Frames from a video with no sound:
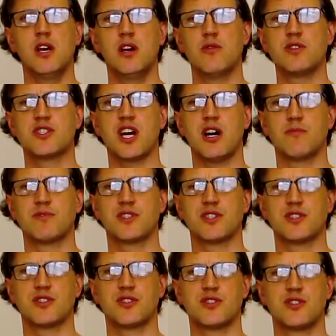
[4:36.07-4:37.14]
which helps
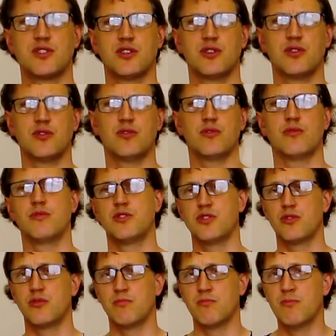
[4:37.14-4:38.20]
us to
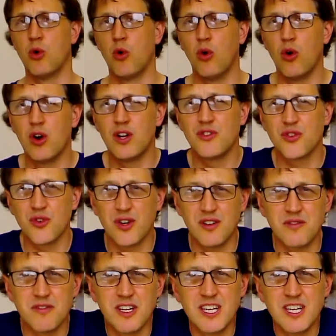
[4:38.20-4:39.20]
do more sort of